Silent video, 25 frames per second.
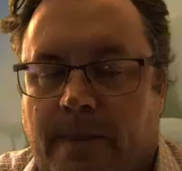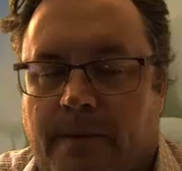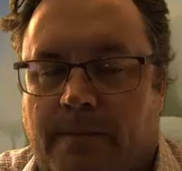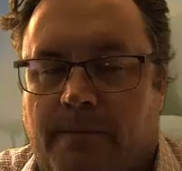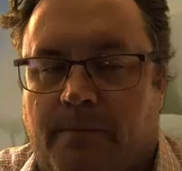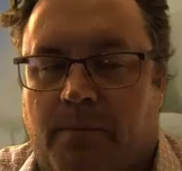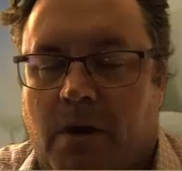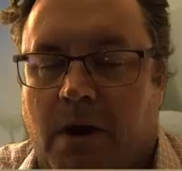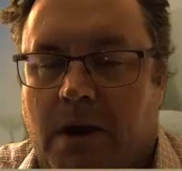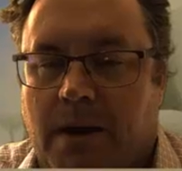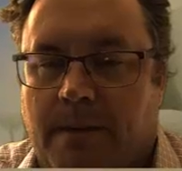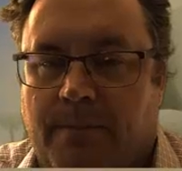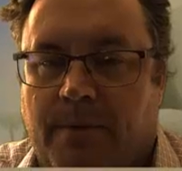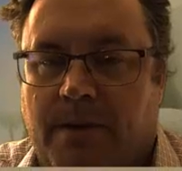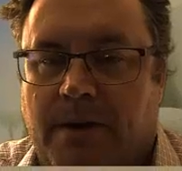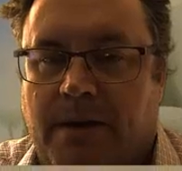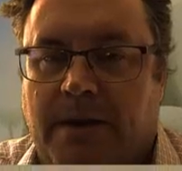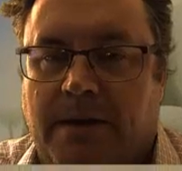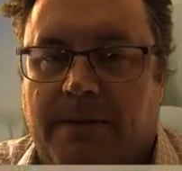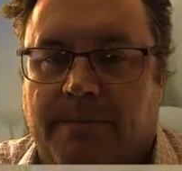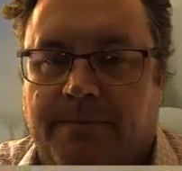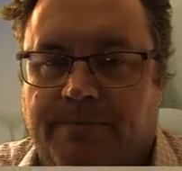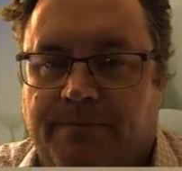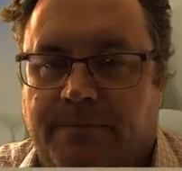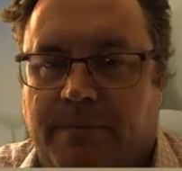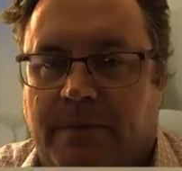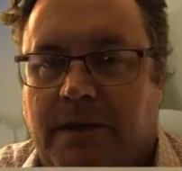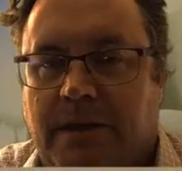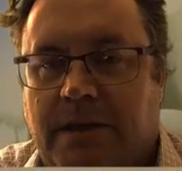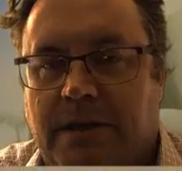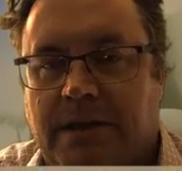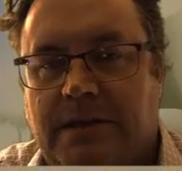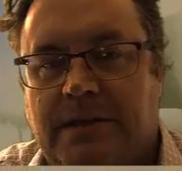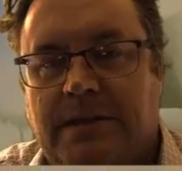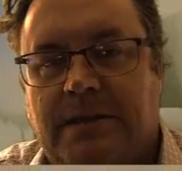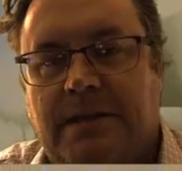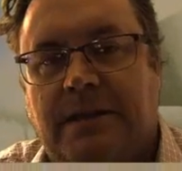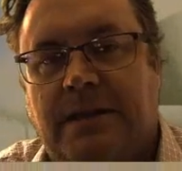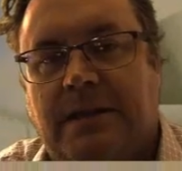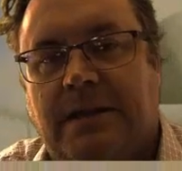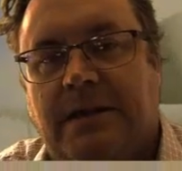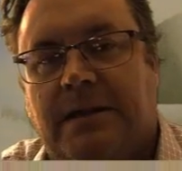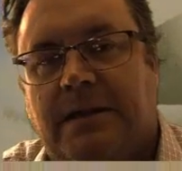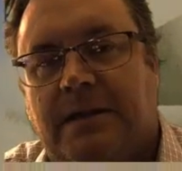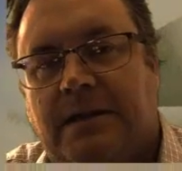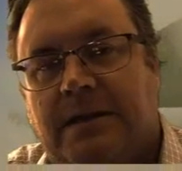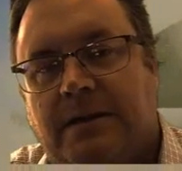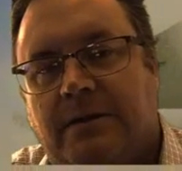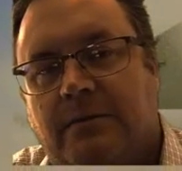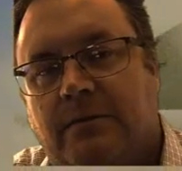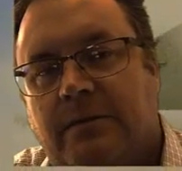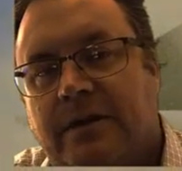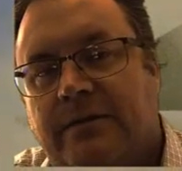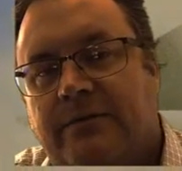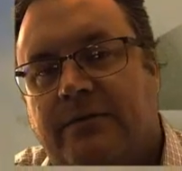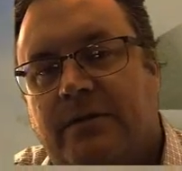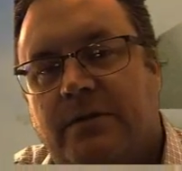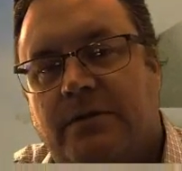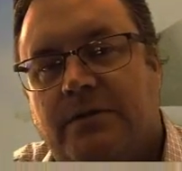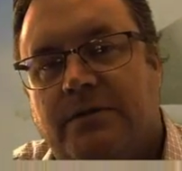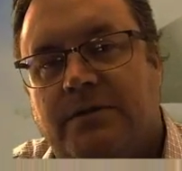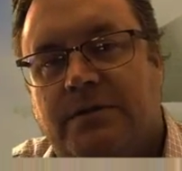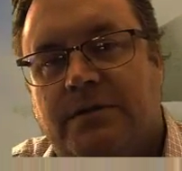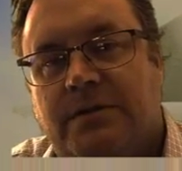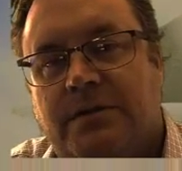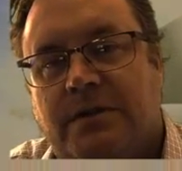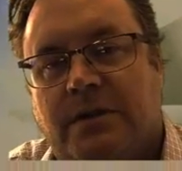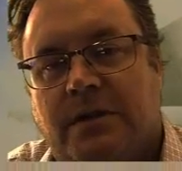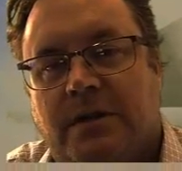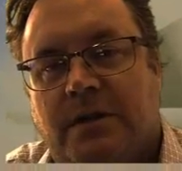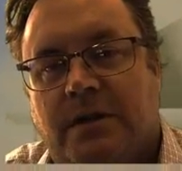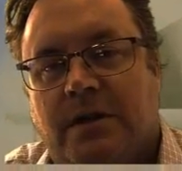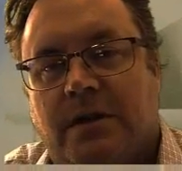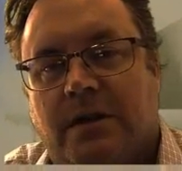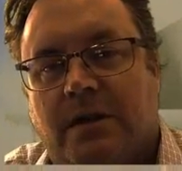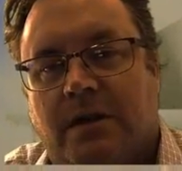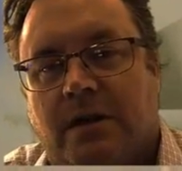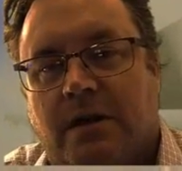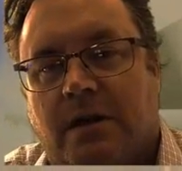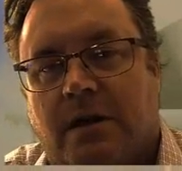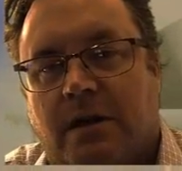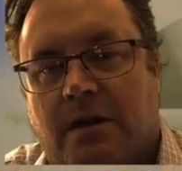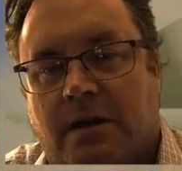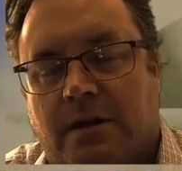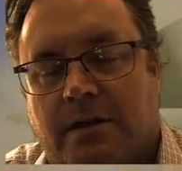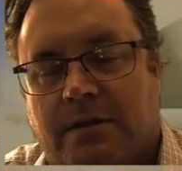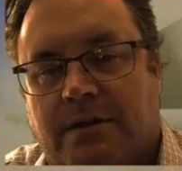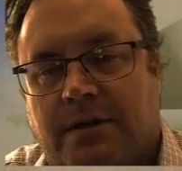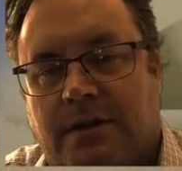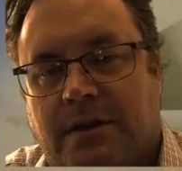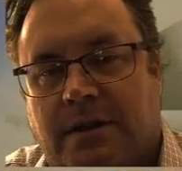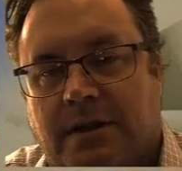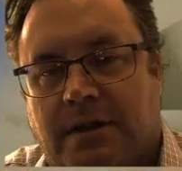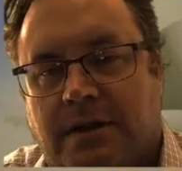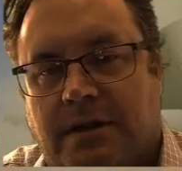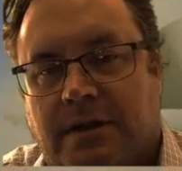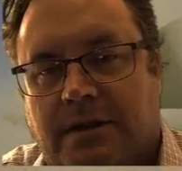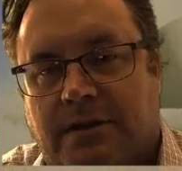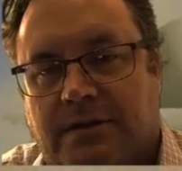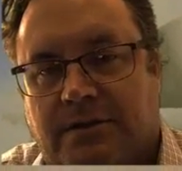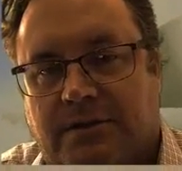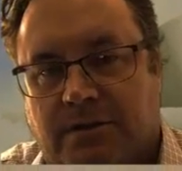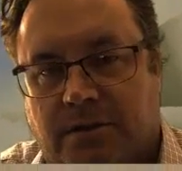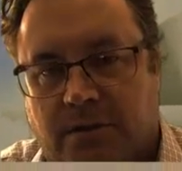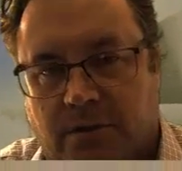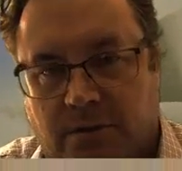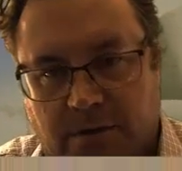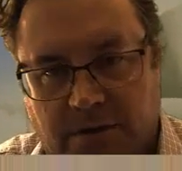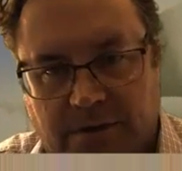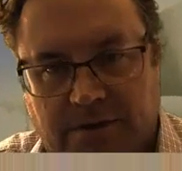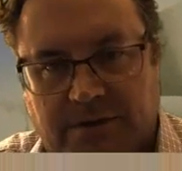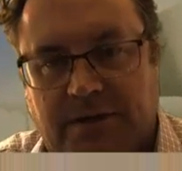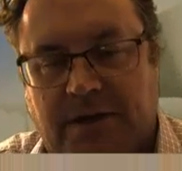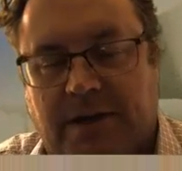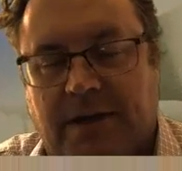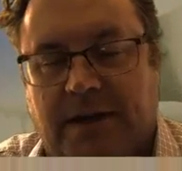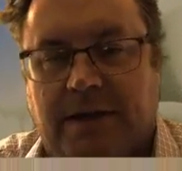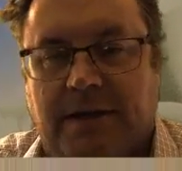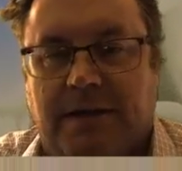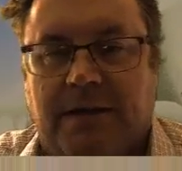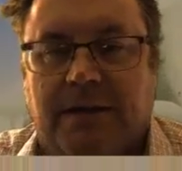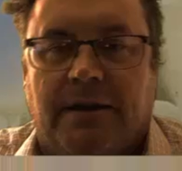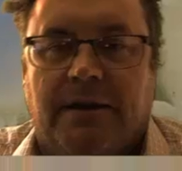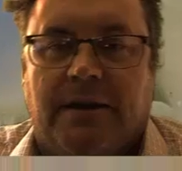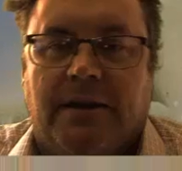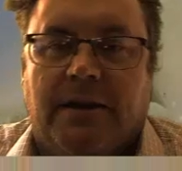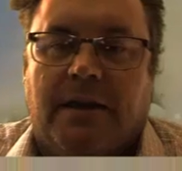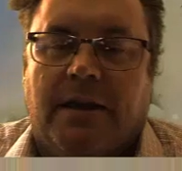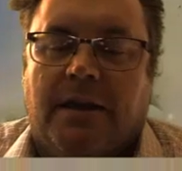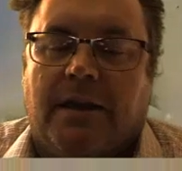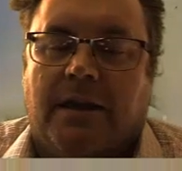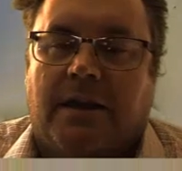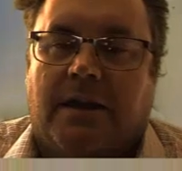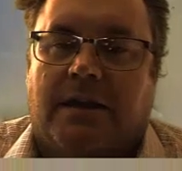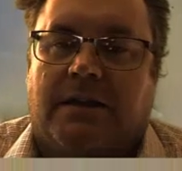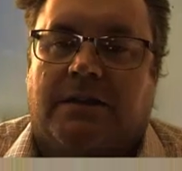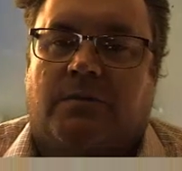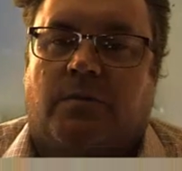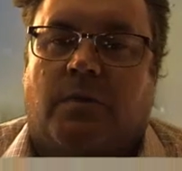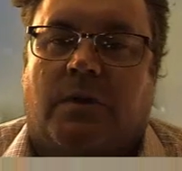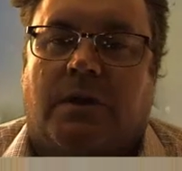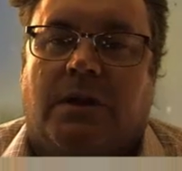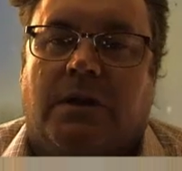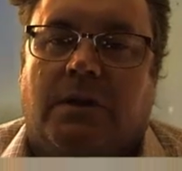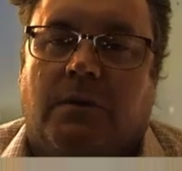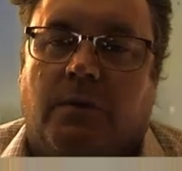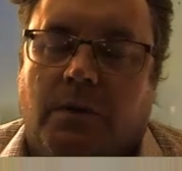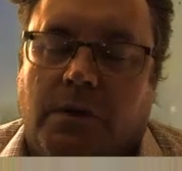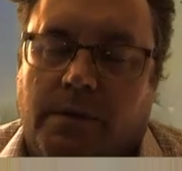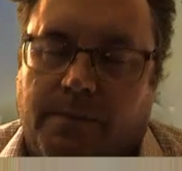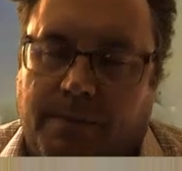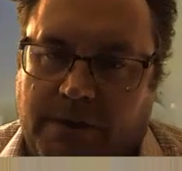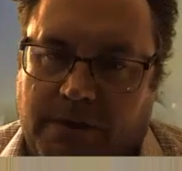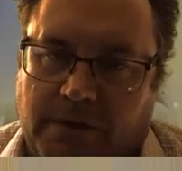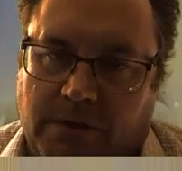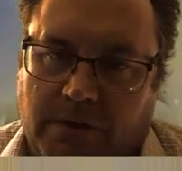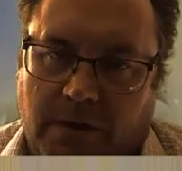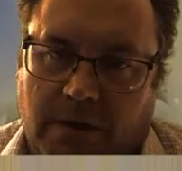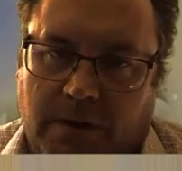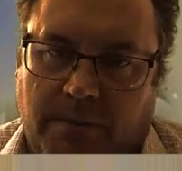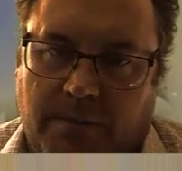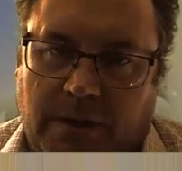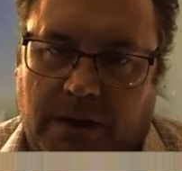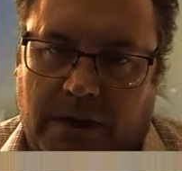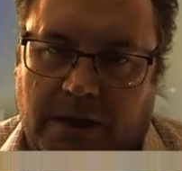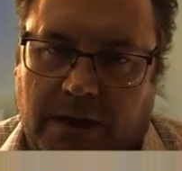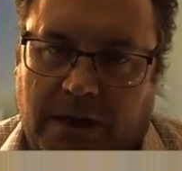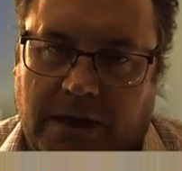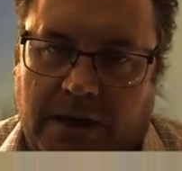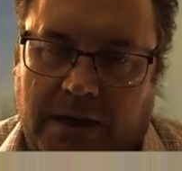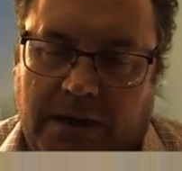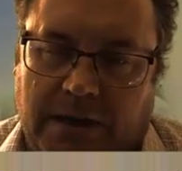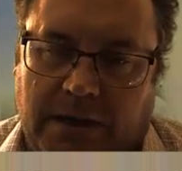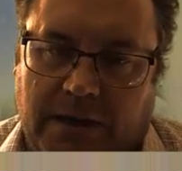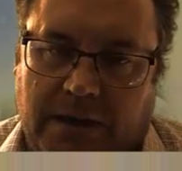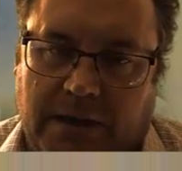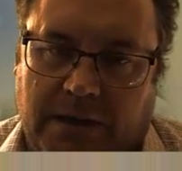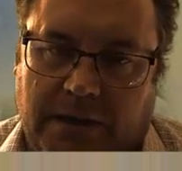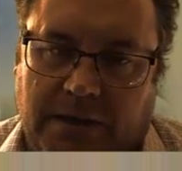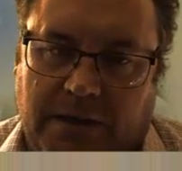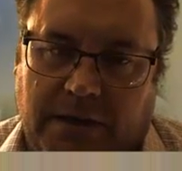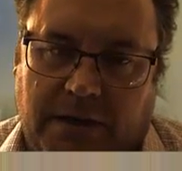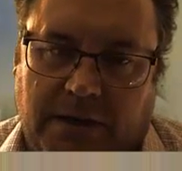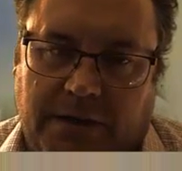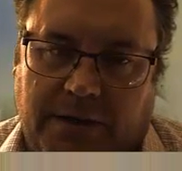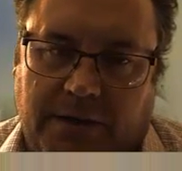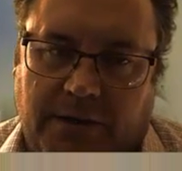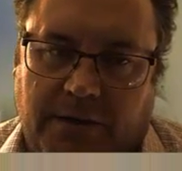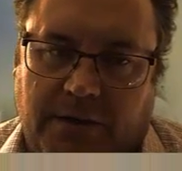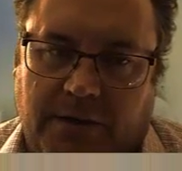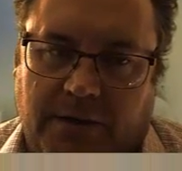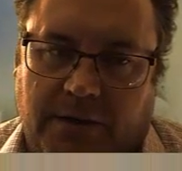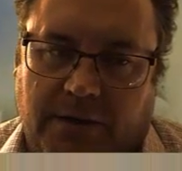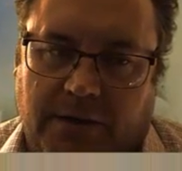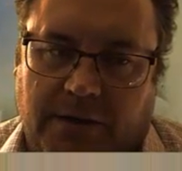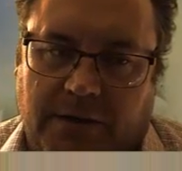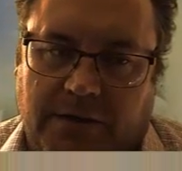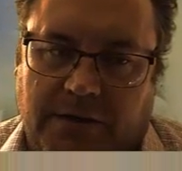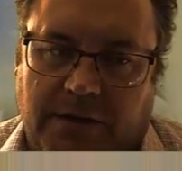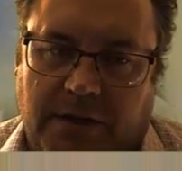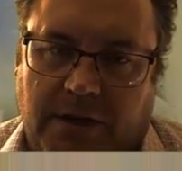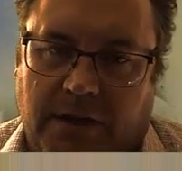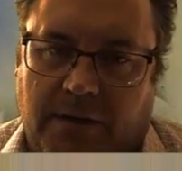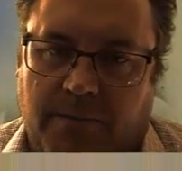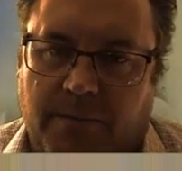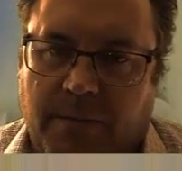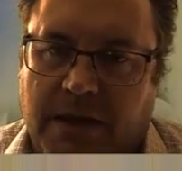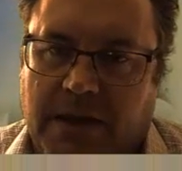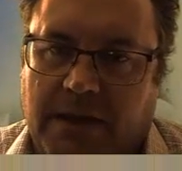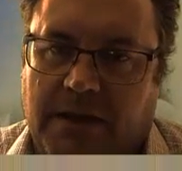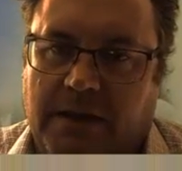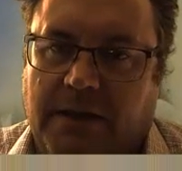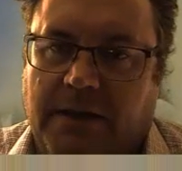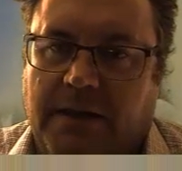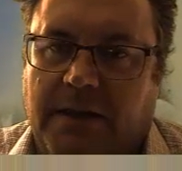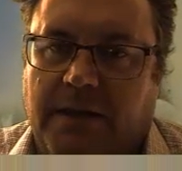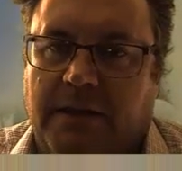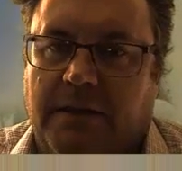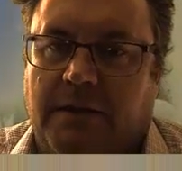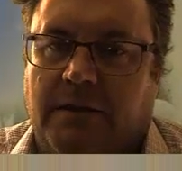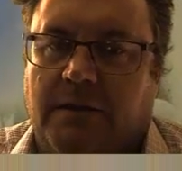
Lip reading: property in the refuge on the Sonora side. As well, we'll be joined by Dr. Chuck Minkley,